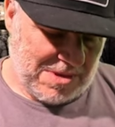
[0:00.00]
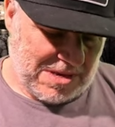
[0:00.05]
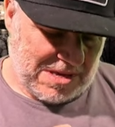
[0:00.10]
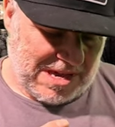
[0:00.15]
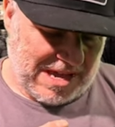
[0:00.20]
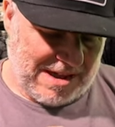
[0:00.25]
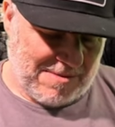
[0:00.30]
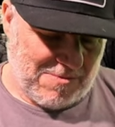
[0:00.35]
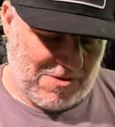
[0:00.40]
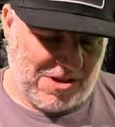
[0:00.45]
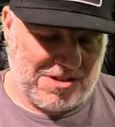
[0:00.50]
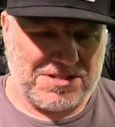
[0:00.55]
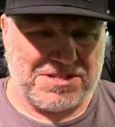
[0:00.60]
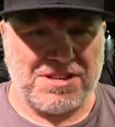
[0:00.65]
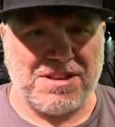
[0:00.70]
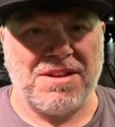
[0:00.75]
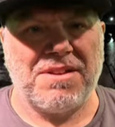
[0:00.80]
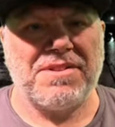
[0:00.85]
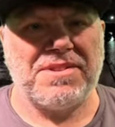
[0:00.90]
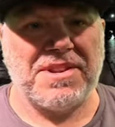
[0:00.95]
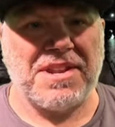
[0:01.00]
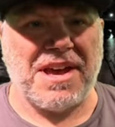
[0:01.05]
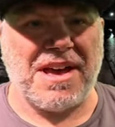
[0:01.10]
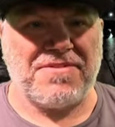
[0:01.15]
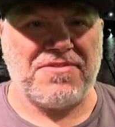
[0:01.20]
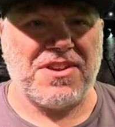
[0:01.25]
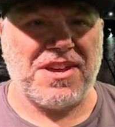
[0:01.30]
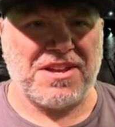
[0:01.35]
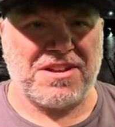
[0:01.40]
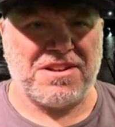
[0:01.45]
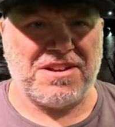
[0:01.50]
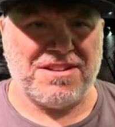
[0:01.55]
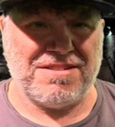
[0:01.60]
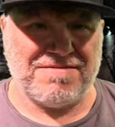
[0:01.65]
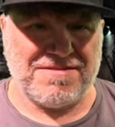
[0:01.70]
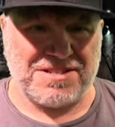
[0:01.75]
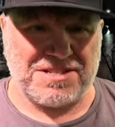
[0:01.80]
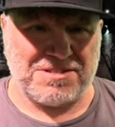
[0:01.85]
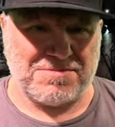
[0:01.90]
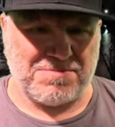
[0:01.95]
cameras, not that kind
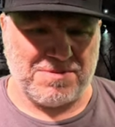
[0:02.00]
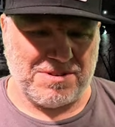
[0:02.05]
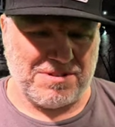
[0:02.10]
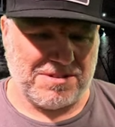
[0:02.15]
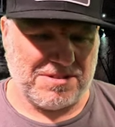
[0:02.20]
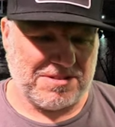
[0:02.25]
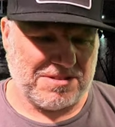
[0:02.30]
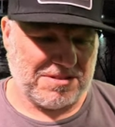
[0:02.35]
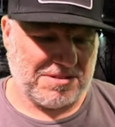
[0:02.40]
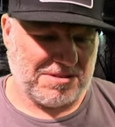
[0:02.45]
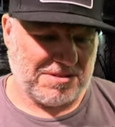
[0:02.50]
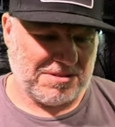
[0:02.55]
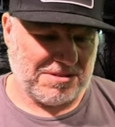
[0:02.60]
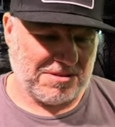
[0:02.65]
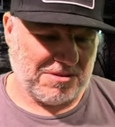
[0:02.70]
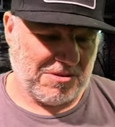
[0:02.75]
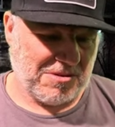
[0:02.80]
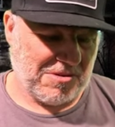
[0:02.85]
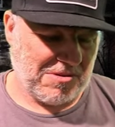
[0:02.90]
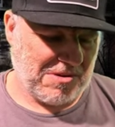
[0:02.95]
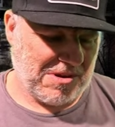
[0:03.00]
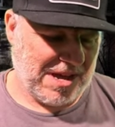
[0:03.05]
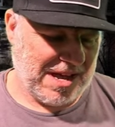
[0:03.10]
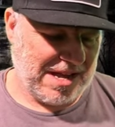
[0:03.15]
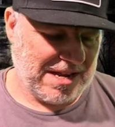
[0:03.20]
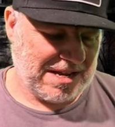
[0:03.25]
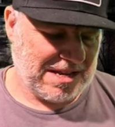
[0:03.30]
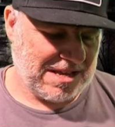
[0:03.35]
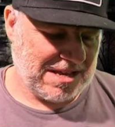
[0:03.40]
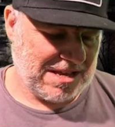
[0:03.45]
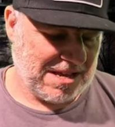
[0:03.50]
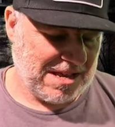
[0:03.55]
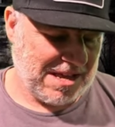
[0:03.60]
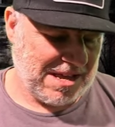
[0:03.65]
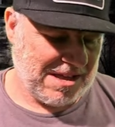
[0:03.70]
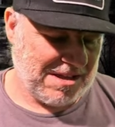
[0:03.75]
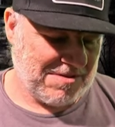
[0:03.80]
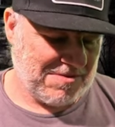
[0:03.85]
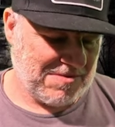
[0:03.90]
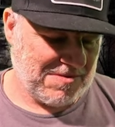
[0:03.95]
of experience, so I
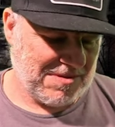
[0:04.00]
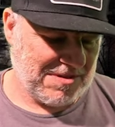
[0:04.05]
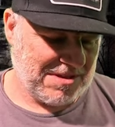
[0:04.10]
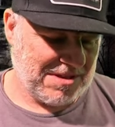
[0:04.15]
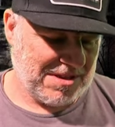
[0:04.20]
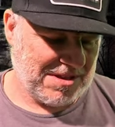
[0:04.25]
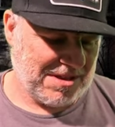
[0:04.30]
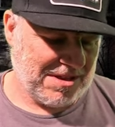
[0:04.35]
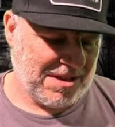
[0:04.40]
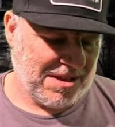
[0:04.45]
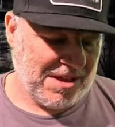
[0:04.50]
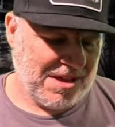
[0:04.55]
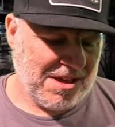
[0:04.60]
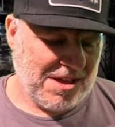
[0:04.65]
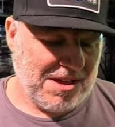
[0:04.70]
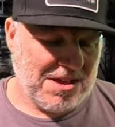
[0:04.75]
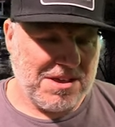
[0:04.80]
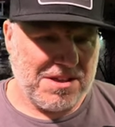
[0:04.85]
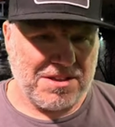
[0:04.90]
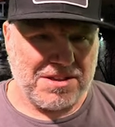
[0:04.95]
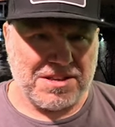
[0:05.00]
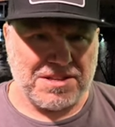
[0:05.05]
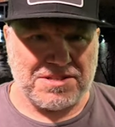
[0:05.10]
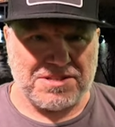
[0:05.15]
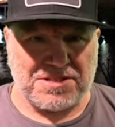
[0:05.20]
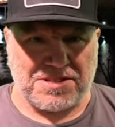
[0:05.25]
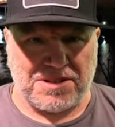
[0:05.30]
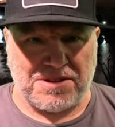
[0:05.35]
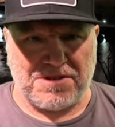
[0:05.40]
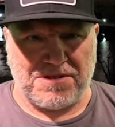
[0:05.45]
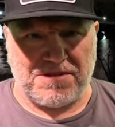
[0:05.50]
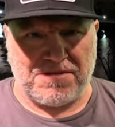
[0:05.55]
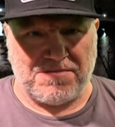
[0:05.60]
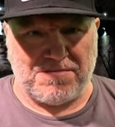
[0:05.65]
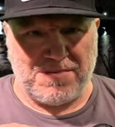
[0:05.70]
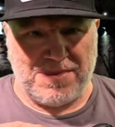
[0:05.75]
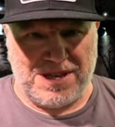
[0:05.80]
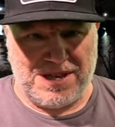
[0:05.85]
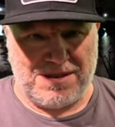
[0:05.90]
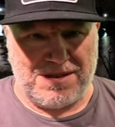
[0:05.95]
can't really consider
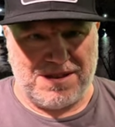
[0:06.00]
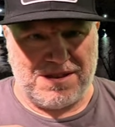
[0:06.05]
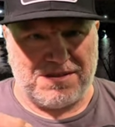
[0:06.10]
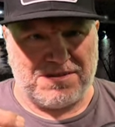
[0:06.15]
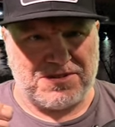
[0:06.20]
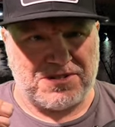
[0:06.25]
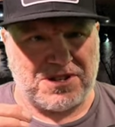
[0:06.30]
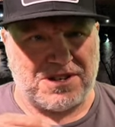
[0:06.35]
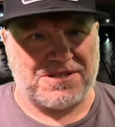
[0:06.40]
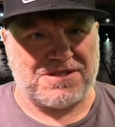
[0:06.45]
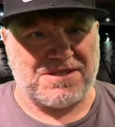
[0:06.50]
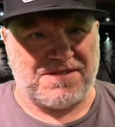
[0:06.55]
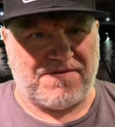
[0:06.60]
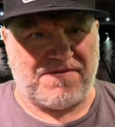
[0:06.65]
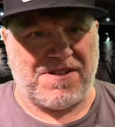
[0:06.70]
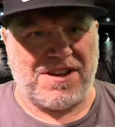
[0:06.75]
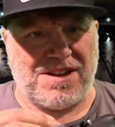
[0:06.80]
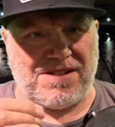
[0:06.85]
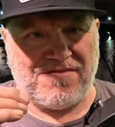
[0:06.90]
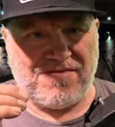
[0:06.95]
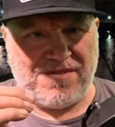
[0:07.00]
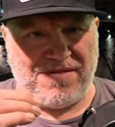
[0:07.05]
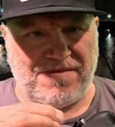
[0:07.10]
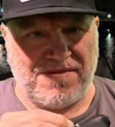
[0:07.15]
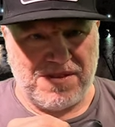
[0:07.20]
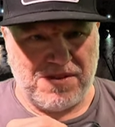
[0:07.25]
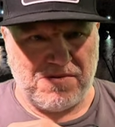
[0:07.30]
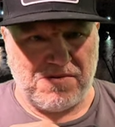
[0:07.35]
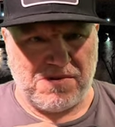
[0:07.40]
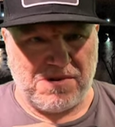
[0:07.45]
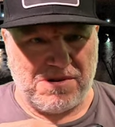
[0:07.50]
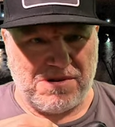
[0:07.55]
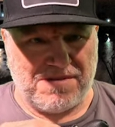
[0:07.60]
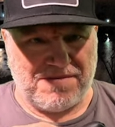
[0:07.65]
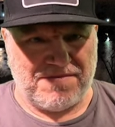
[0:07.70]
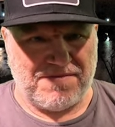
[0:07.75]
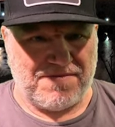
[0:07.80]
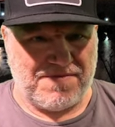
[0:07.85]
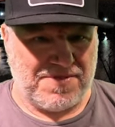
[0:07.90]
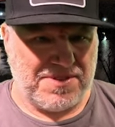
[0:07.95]
me a justified reviewer of
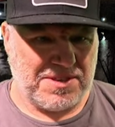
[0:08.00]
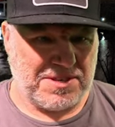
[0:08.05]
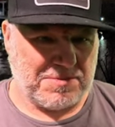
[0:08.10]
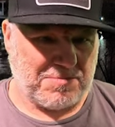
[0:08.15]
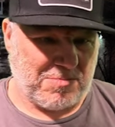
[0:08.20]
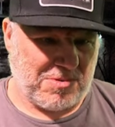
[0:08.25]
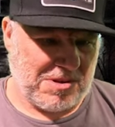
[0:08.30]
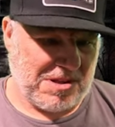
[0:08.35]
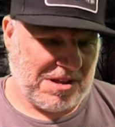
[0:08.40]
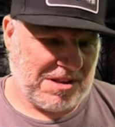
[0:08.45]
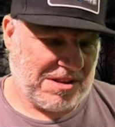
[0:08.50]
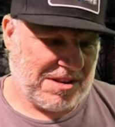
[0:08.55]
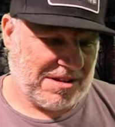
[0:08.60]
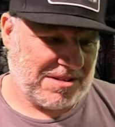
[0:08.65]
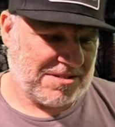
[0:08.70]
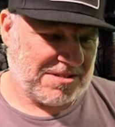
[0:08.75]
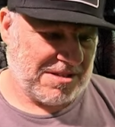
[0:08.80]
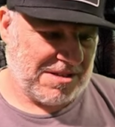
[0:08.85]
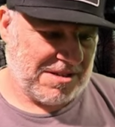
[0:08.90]
this product.